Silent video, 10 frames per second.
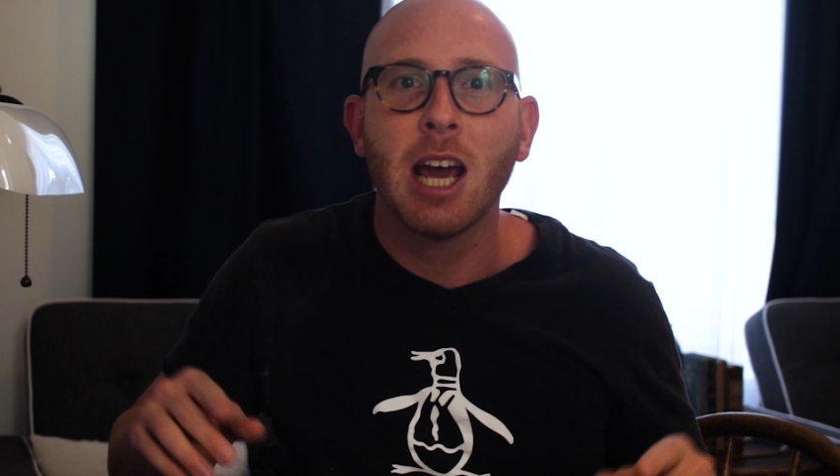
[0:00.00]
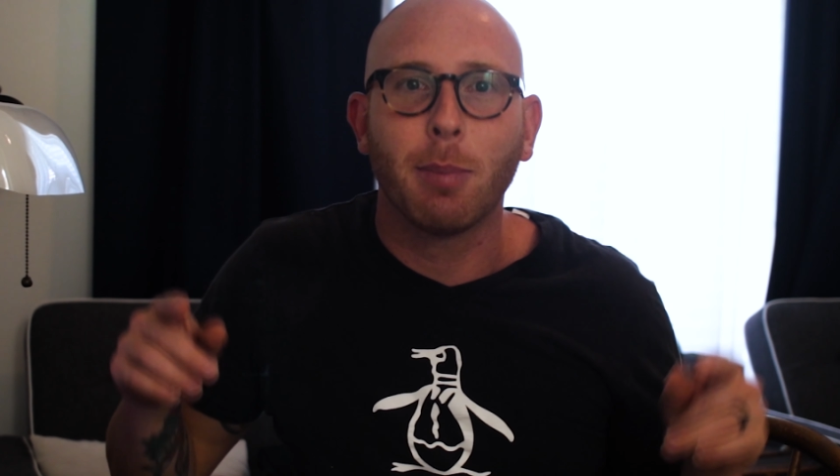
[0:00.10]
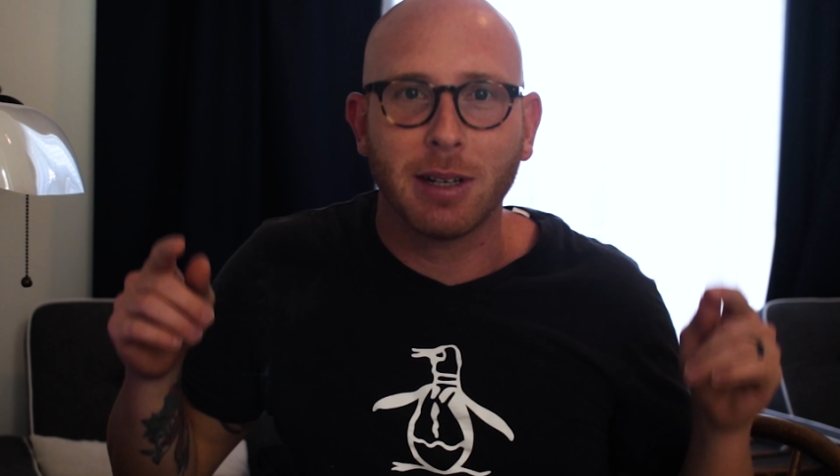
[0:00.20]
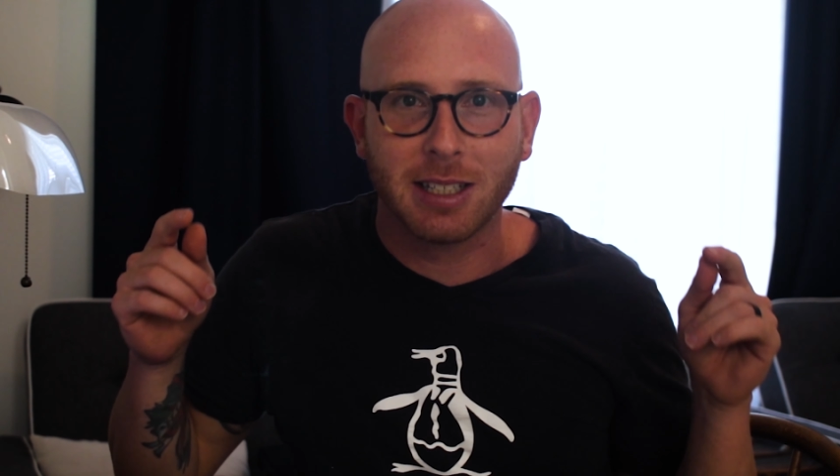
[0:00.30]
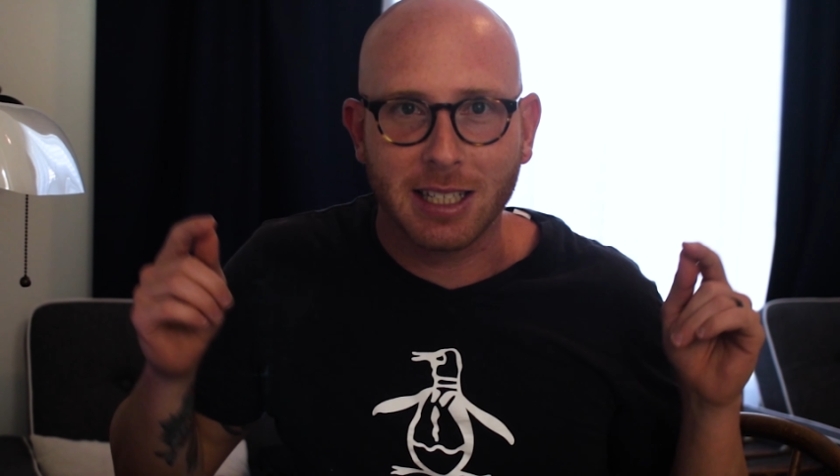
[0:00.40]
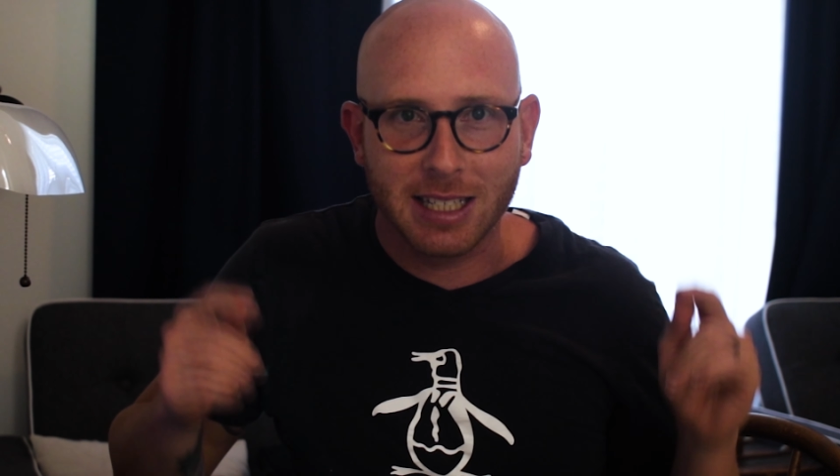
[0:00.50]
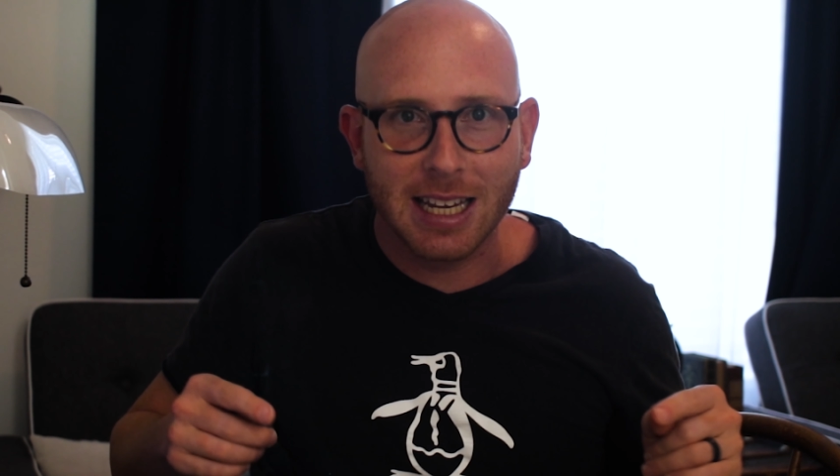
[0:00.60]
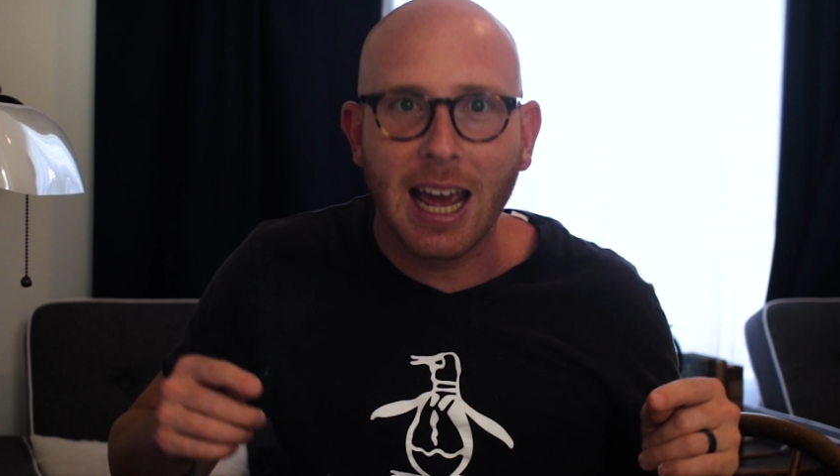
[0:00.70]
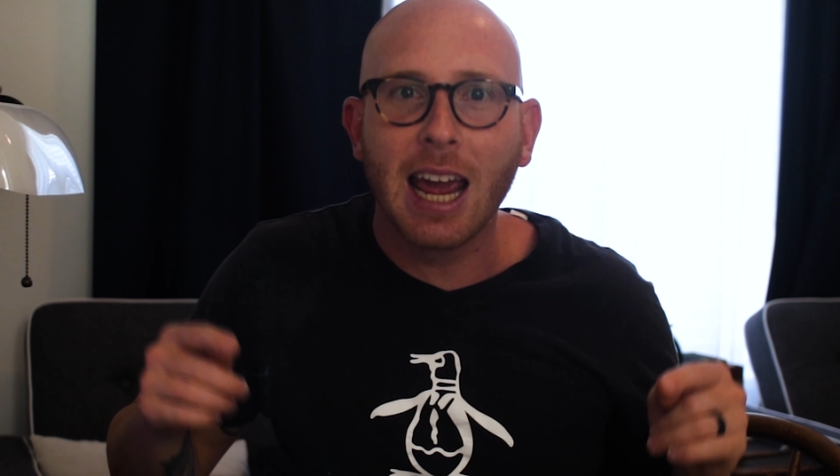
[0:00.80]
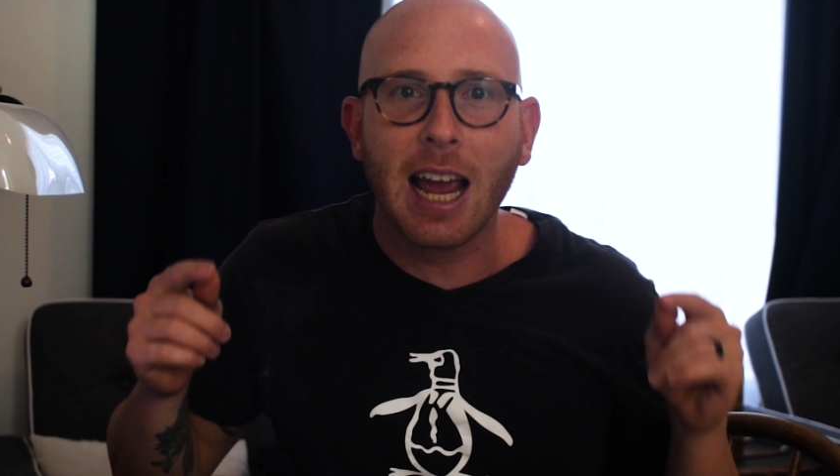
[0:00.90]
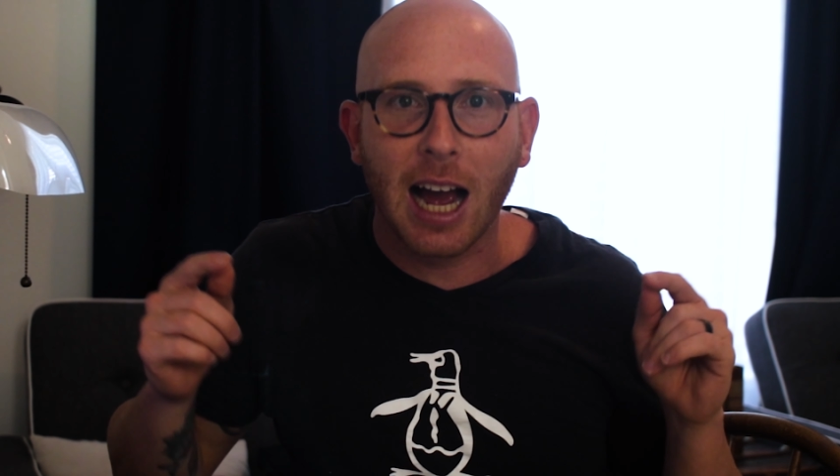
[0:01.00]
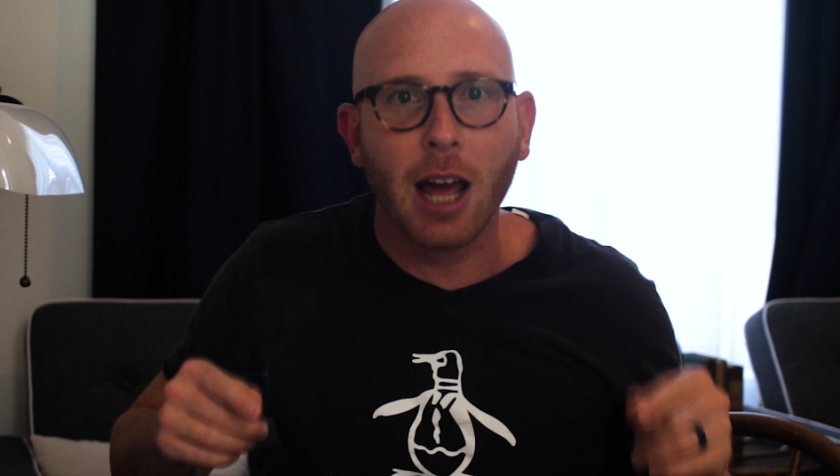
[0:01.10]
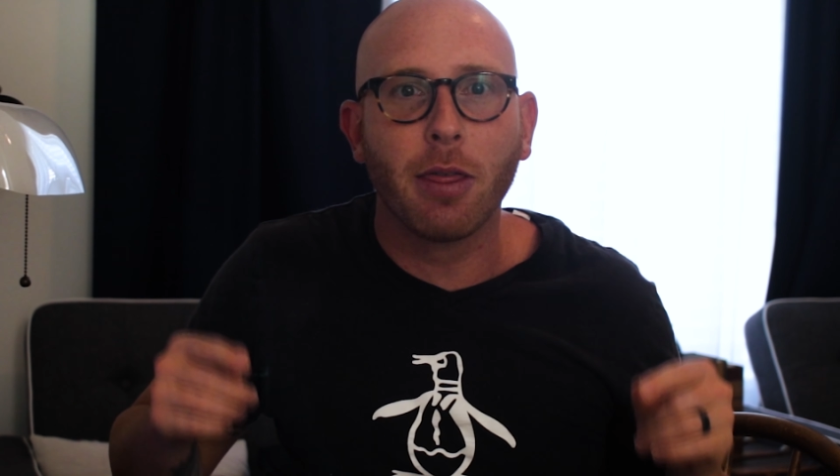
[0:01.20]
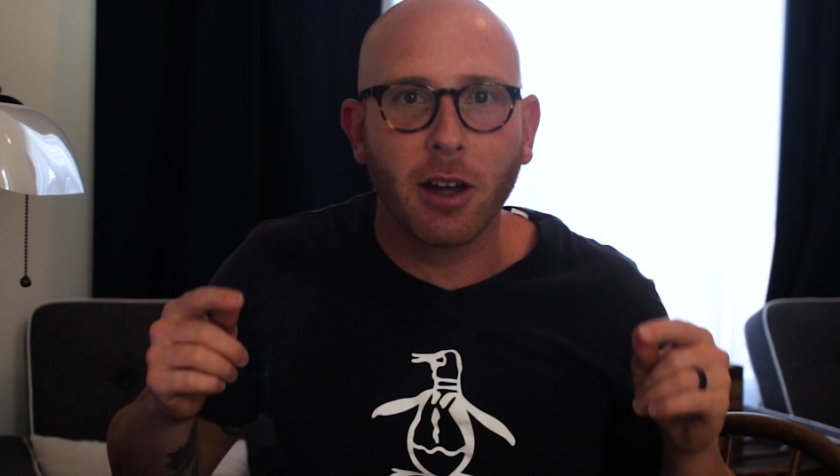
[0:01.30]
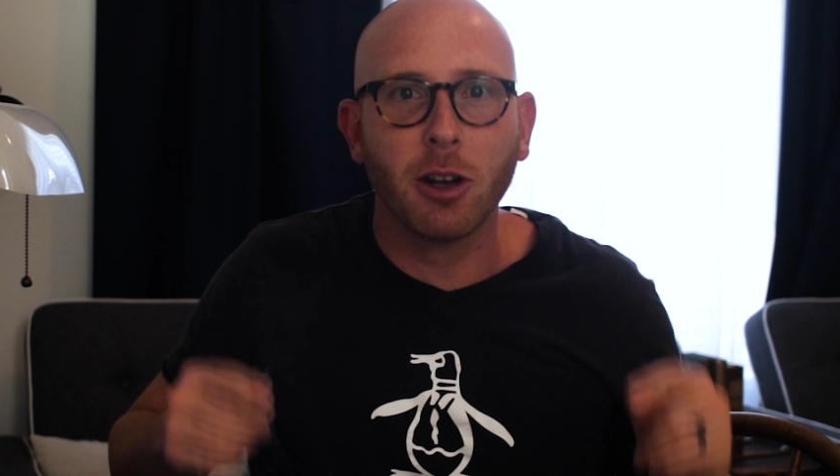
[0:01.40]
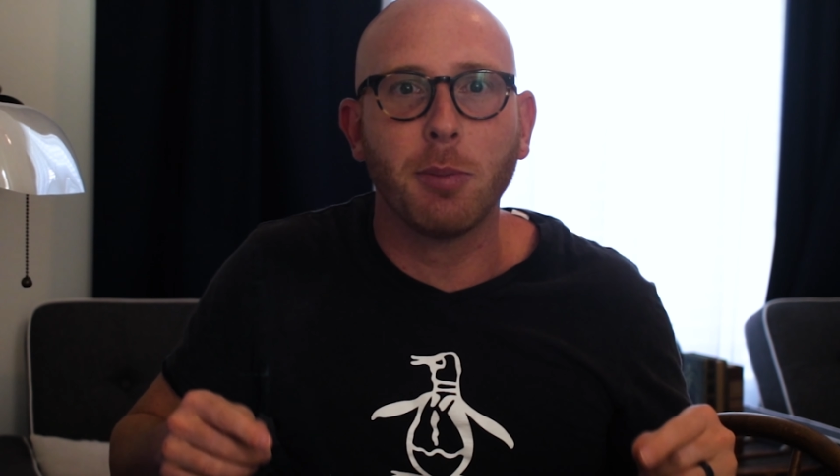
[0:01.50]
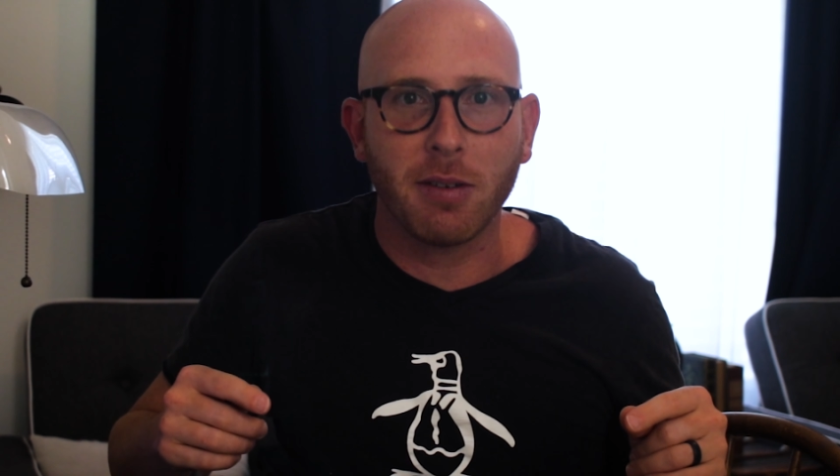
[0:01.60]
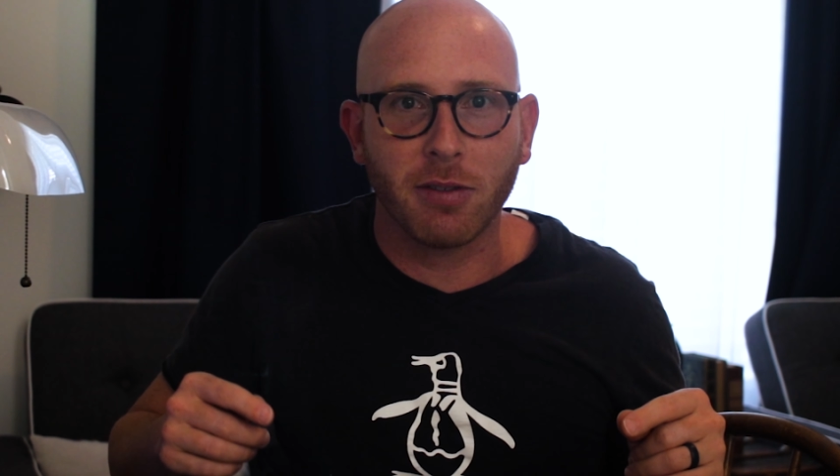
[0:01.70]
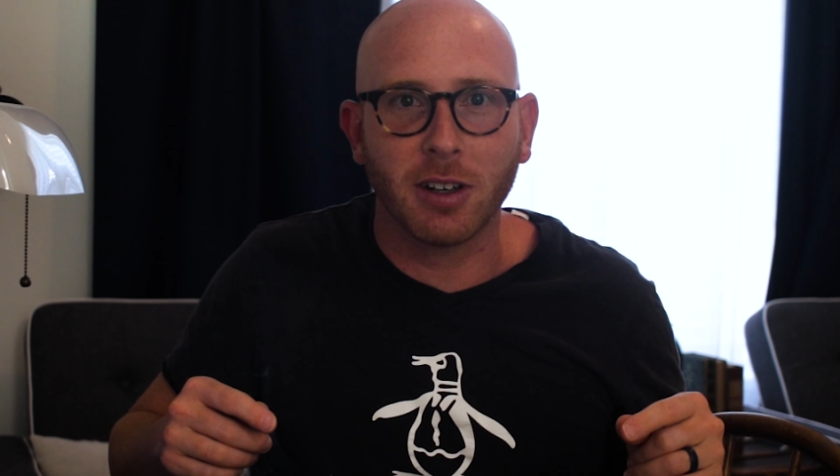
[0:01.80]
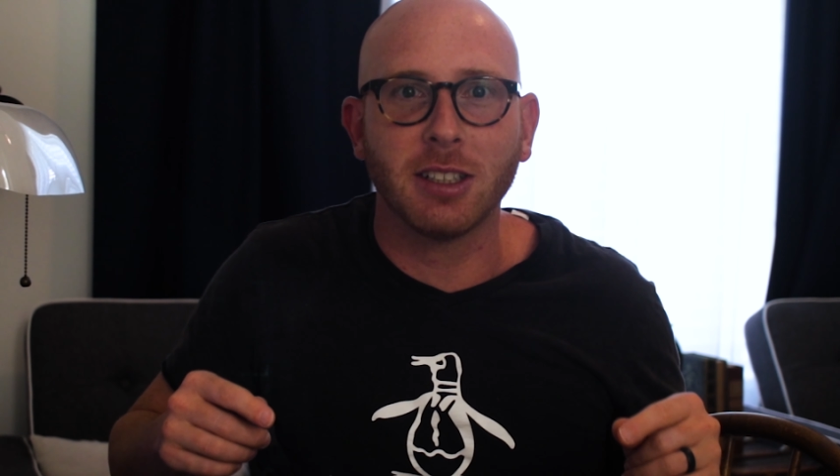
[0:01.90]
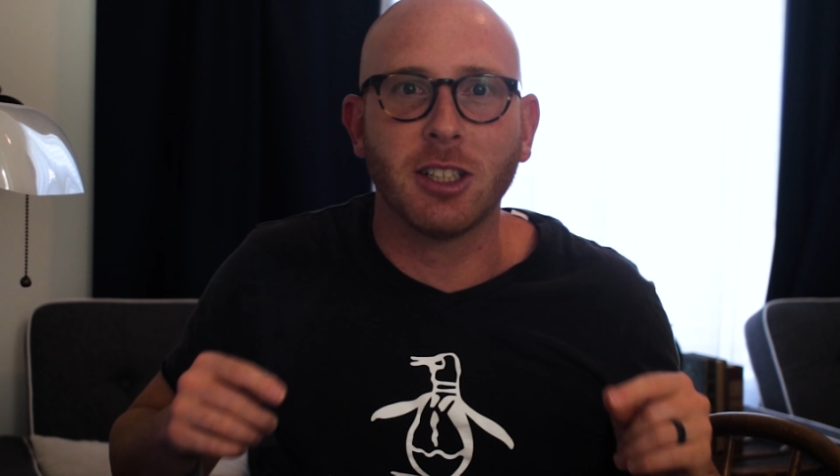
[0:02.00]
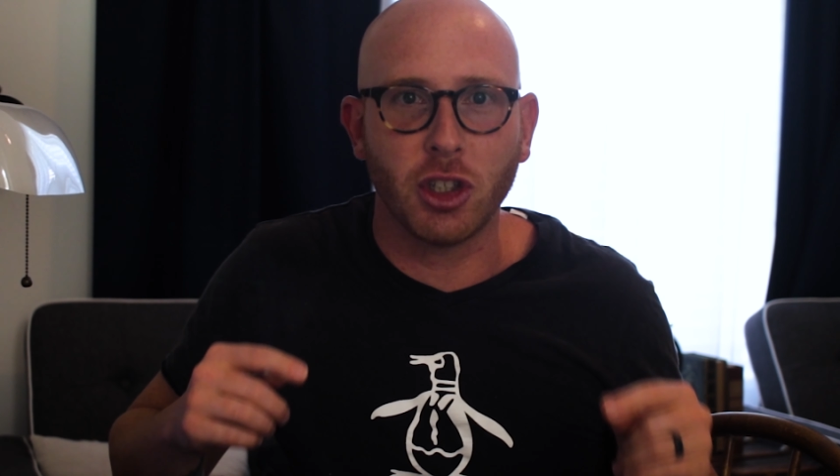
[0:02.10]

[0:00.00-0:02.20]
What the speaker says: but today I thought it'd be fun to